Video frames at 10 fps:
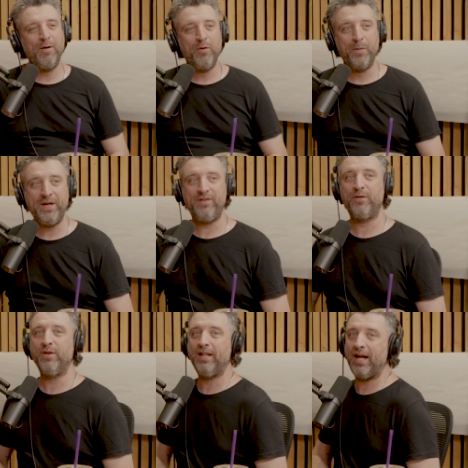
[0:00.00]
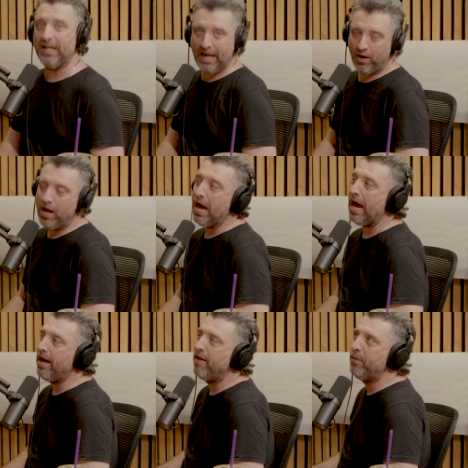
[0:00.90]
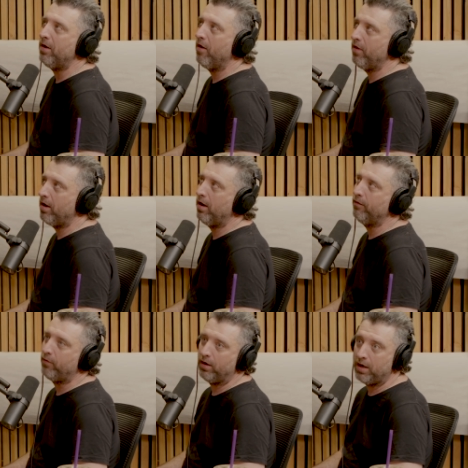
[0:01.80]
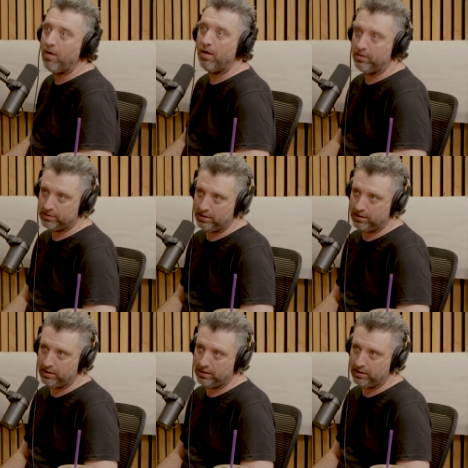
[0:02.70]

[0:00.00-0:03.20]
will be doing that now. I have been on the hunt for a co-host